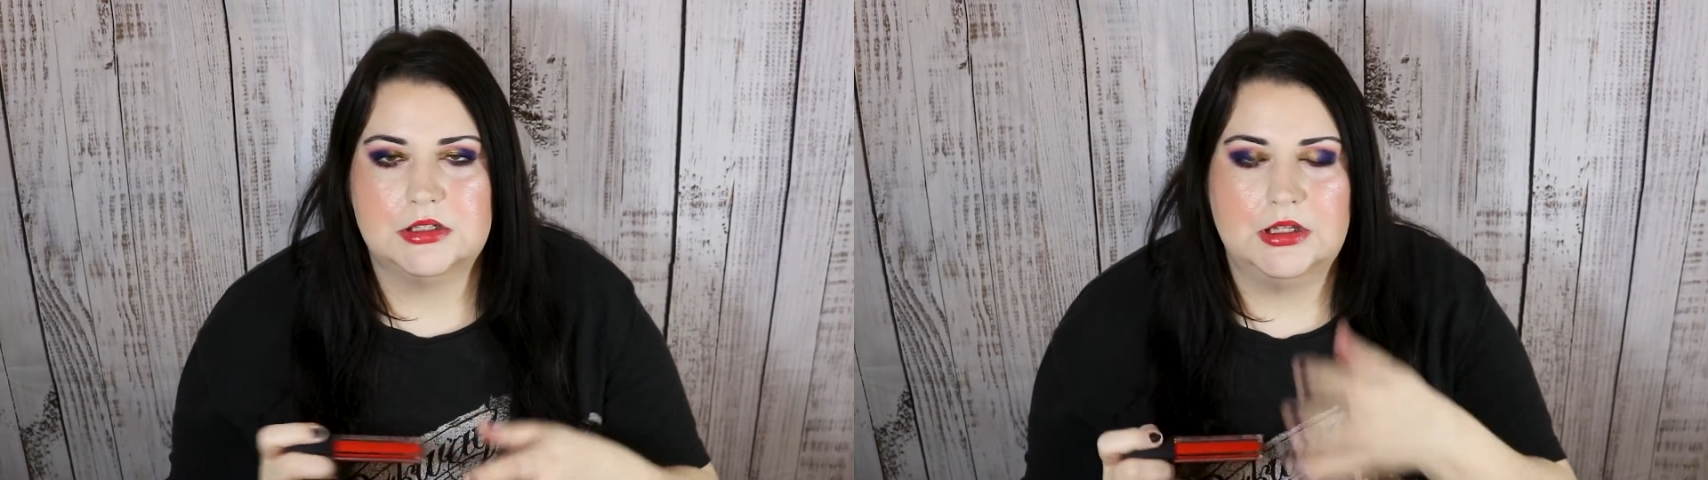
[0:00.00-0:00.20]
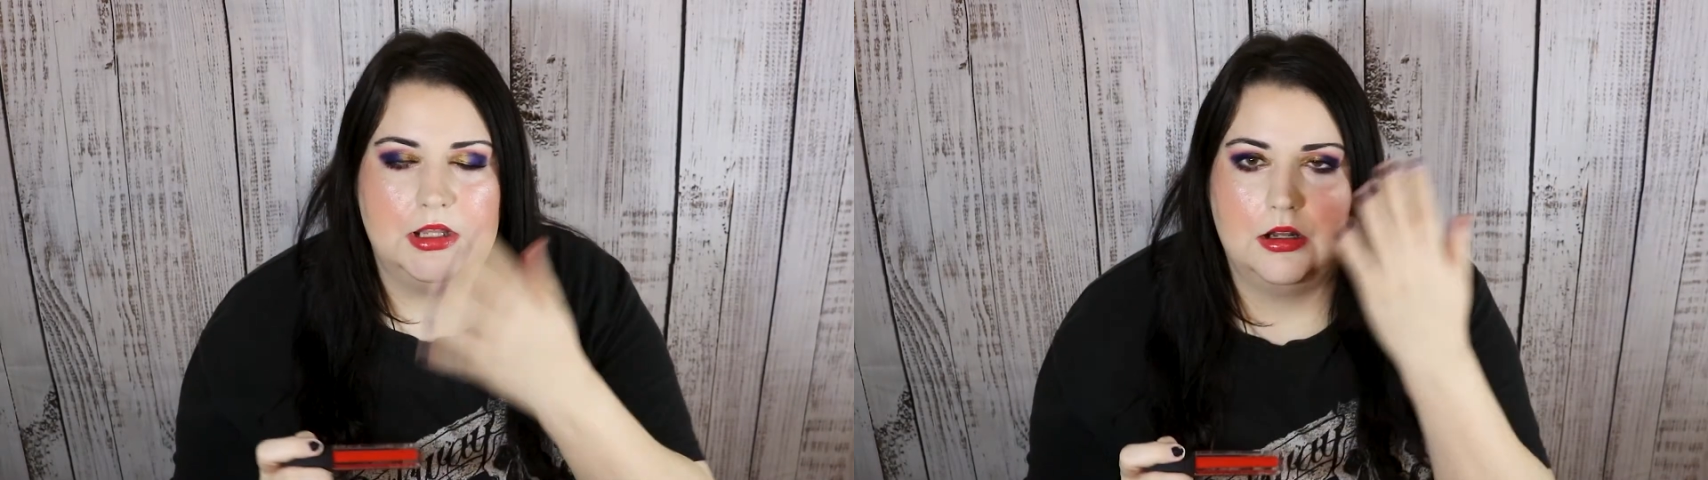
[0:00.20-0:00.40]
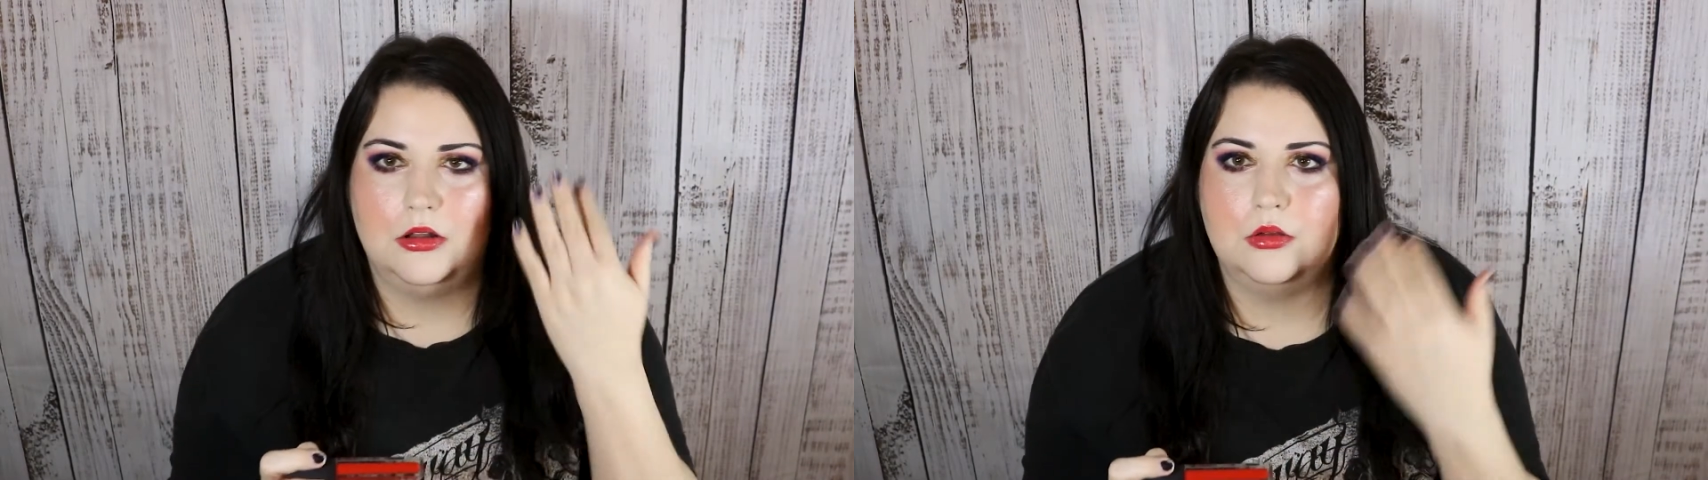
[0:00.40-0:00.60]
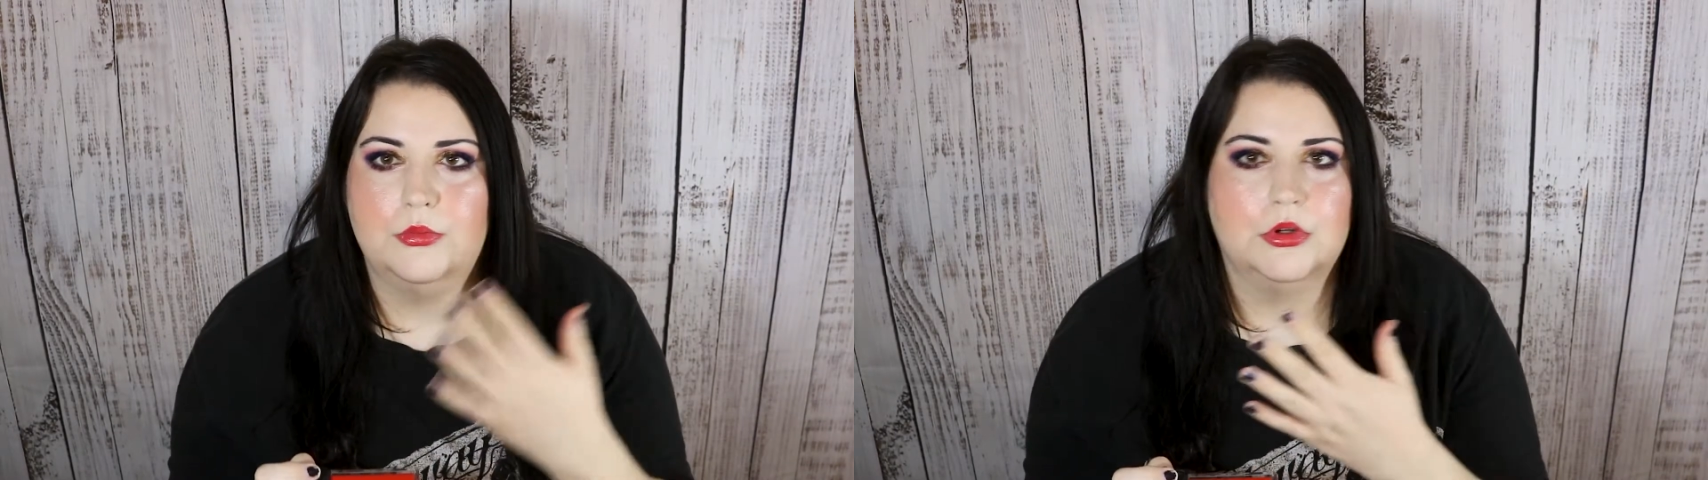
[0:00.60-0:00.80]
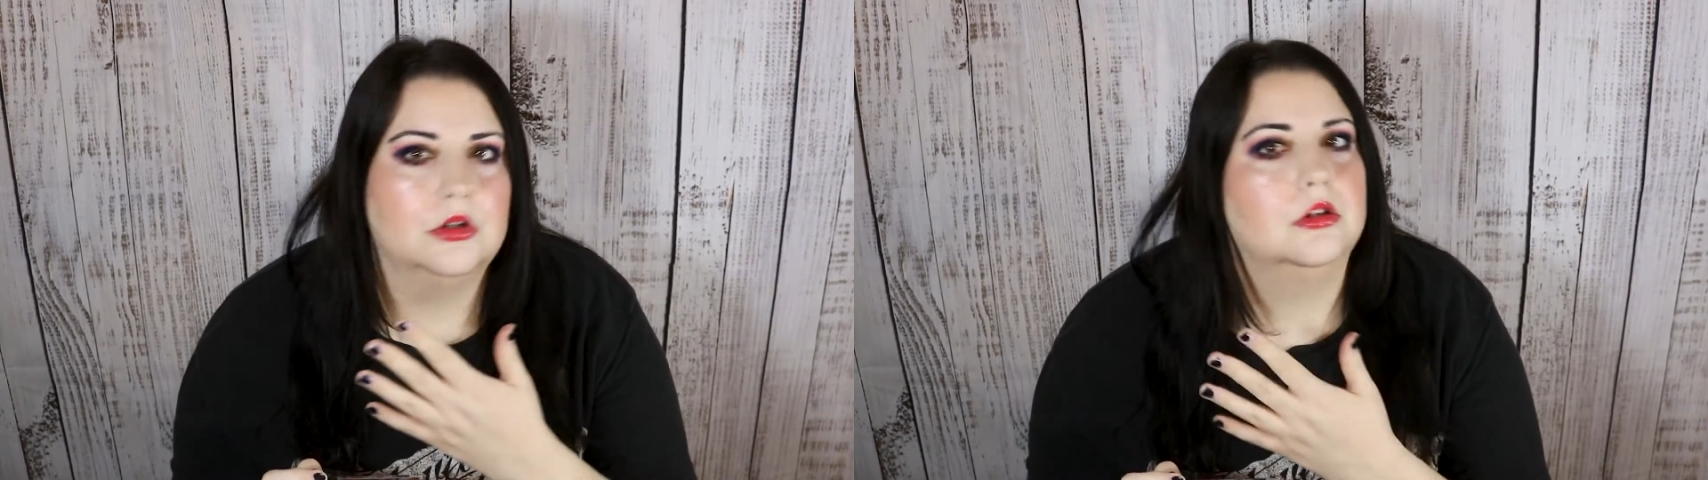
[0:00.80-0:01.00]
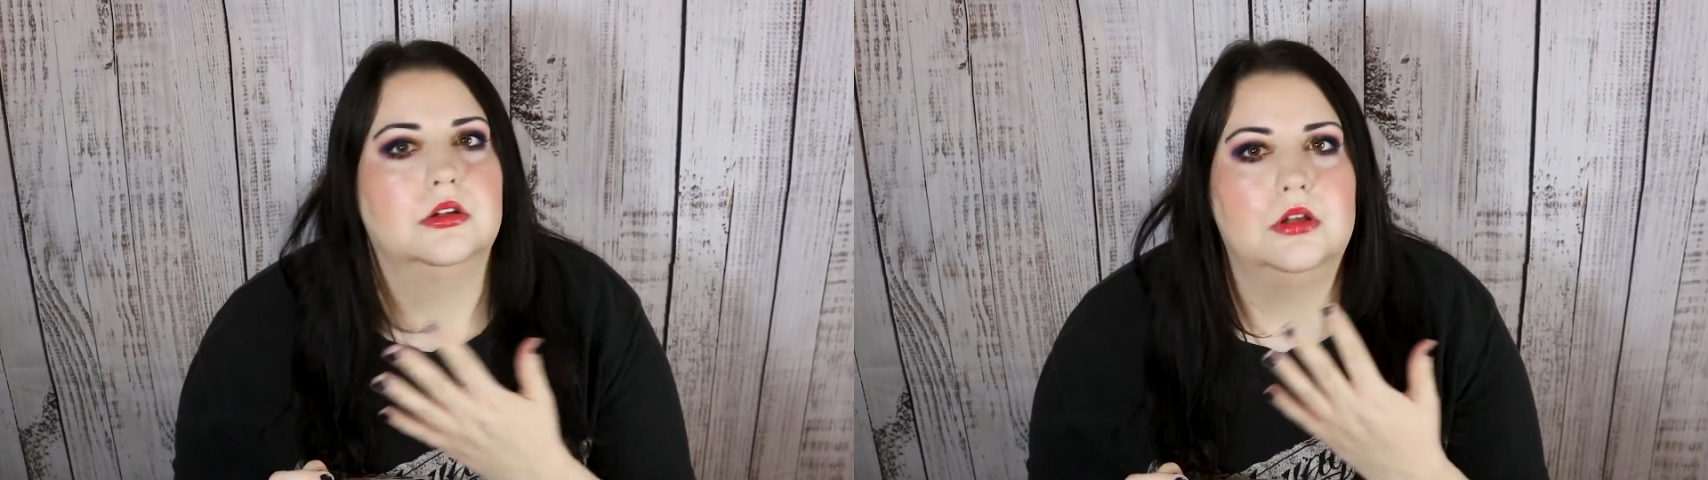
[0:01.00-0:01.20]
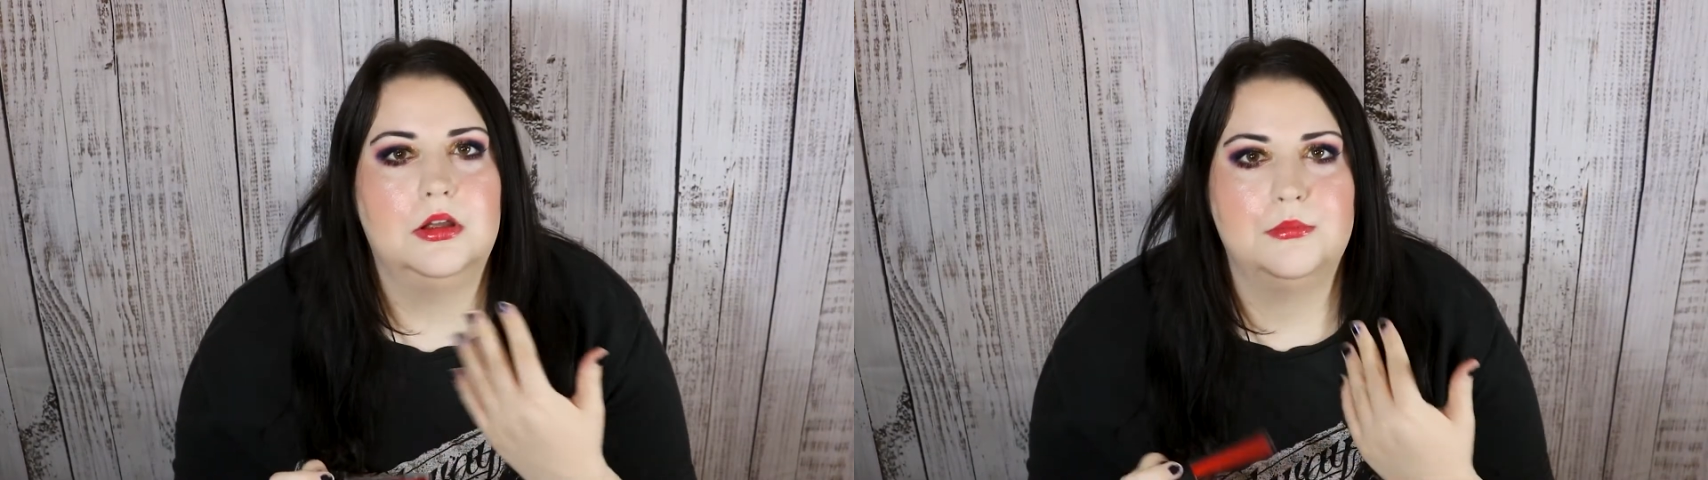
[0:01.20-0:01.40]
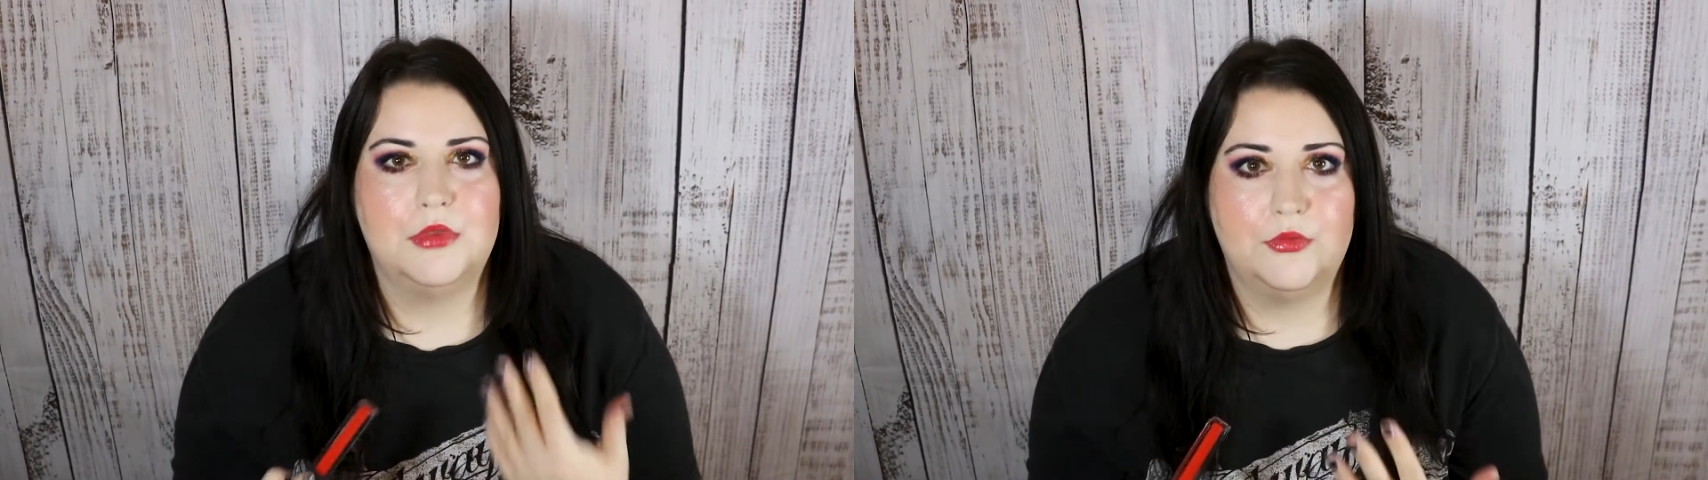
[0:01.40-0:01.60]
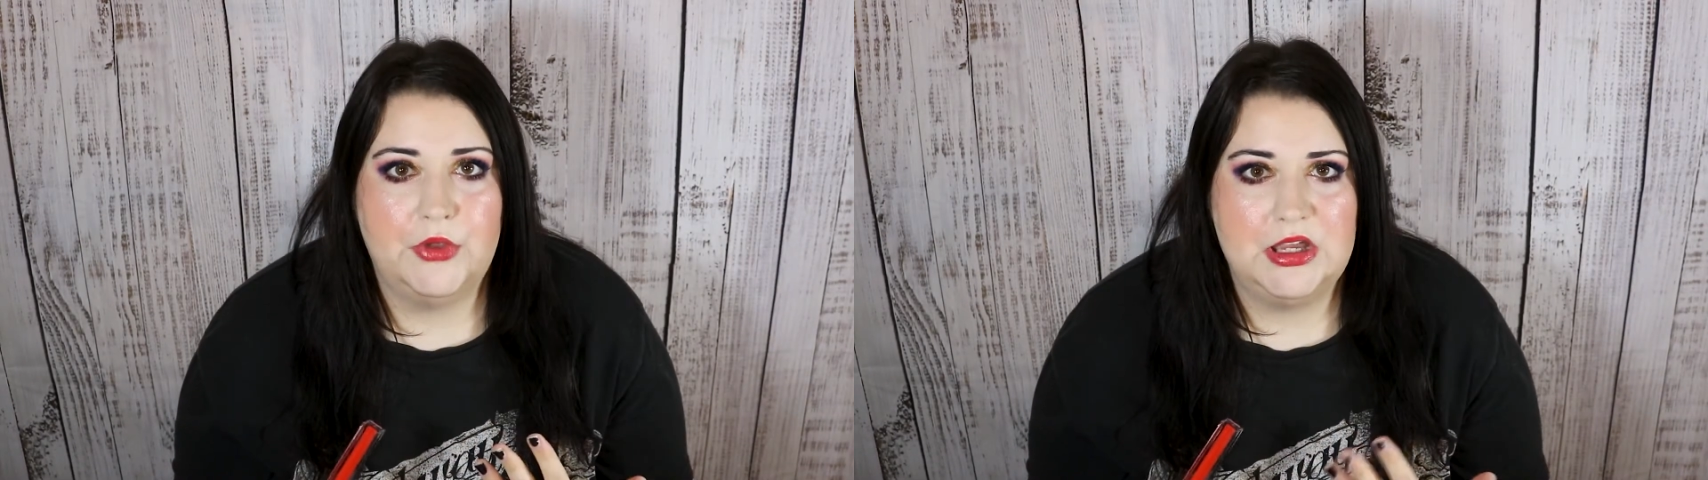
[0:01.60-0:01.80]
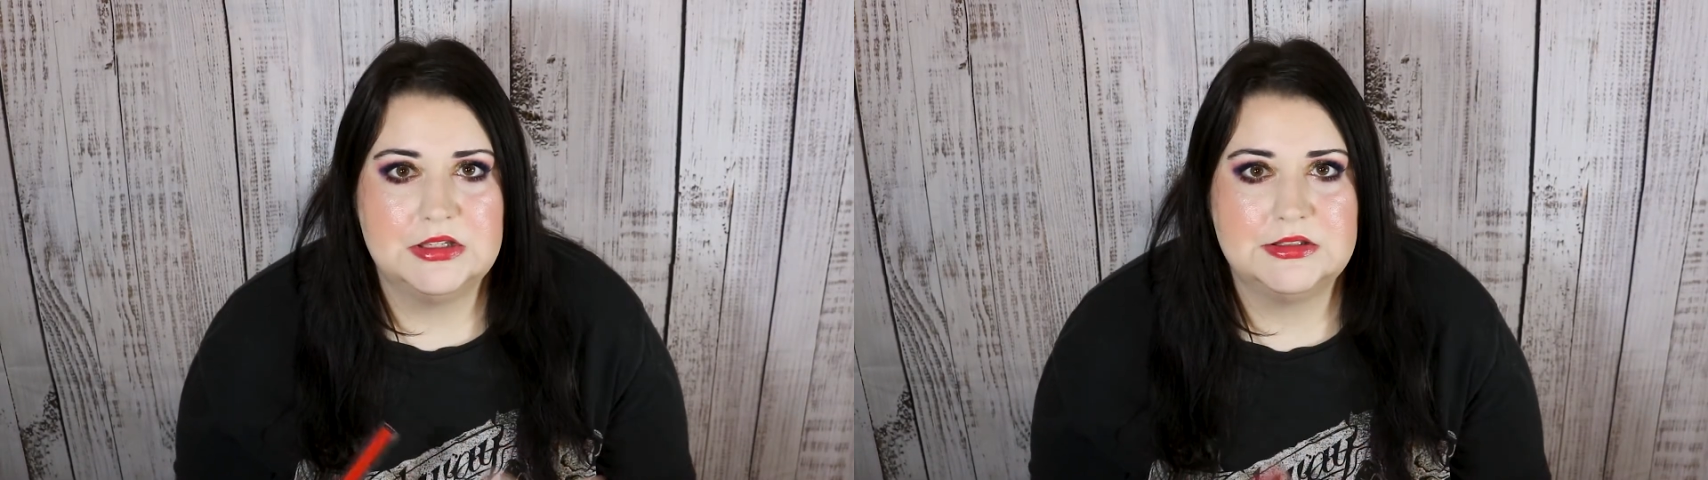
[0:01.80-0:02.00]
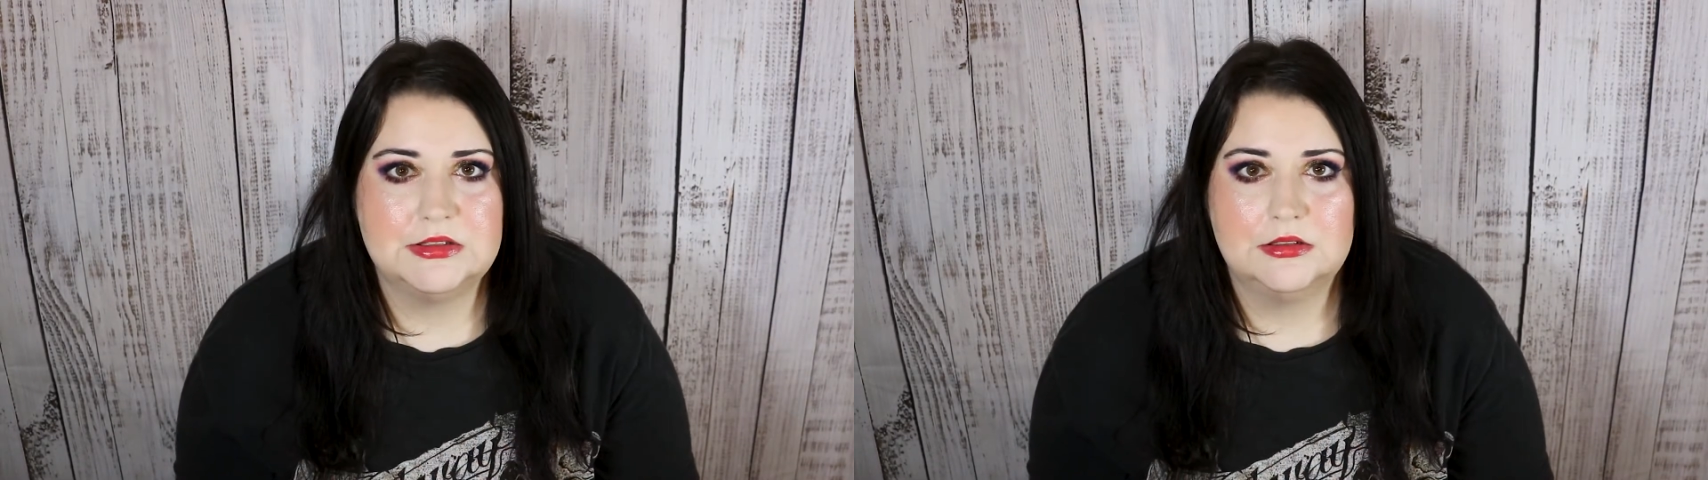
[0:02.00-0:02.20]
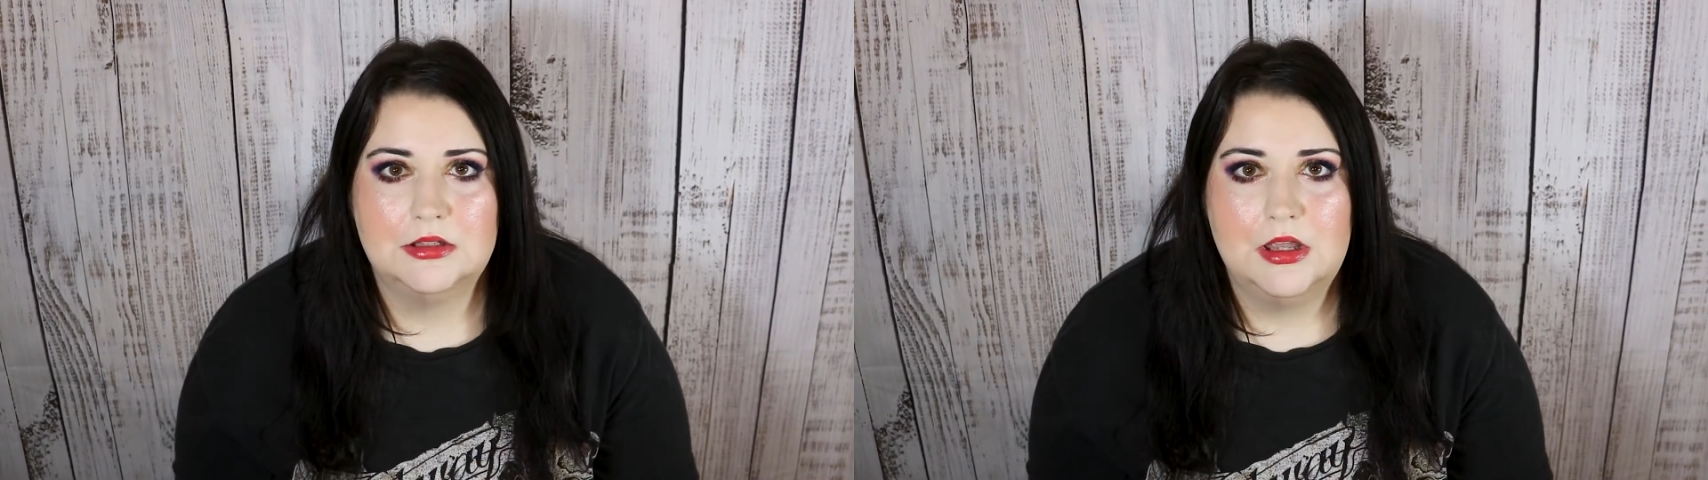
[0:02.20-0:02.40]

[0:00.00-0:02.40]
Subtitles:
going to get all over the face,